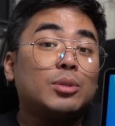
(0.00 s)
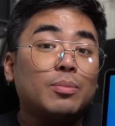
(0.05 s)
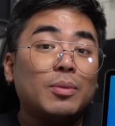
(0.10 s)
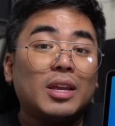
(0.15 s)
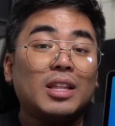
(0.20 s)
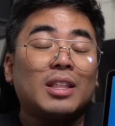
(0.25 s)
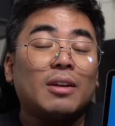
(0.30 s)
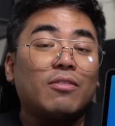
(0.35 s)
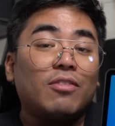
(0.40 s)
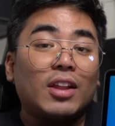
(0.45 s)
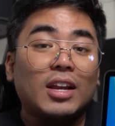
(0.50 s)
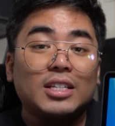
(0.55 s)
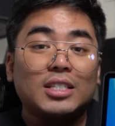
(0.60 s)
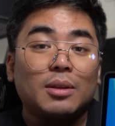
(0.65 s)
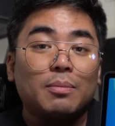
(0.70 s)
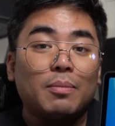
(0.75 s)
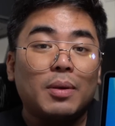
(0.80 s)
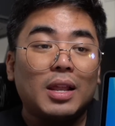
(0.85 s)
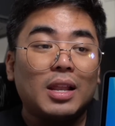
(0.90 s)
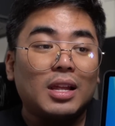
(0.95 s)
me the
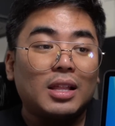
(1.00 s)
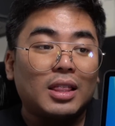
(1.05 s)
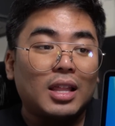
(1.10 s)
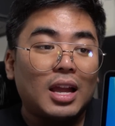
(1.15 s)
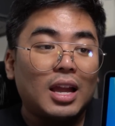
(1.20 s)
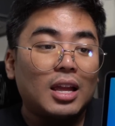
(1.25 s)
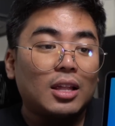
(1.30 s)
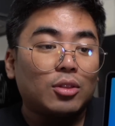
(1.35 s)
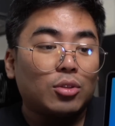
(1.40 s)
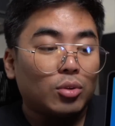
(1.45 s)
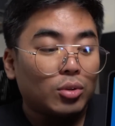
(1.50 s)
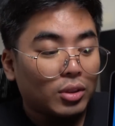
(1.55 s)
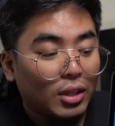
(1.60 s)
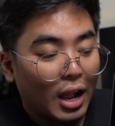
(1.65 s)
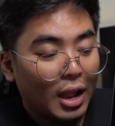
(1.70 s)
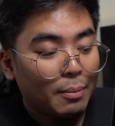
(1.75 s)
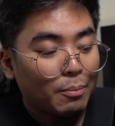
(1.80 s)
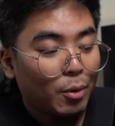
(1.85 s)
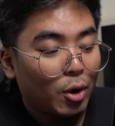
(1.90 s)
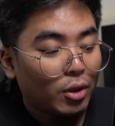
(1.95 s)
flexibility to
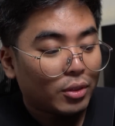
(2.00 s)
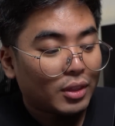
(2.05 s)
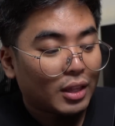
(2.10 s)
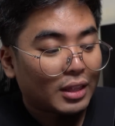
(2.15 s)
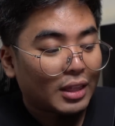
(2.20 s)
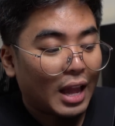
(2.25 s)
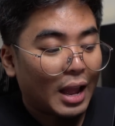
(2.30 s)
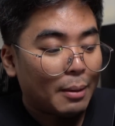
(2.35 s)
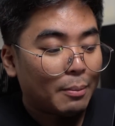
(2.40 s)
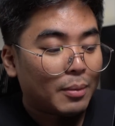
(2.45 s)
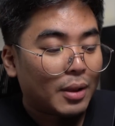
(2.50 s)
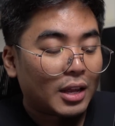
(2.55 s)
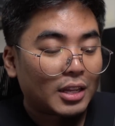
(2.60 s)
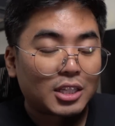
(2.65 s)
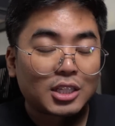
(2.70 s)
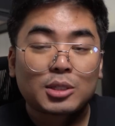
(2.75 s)
type on the tablet,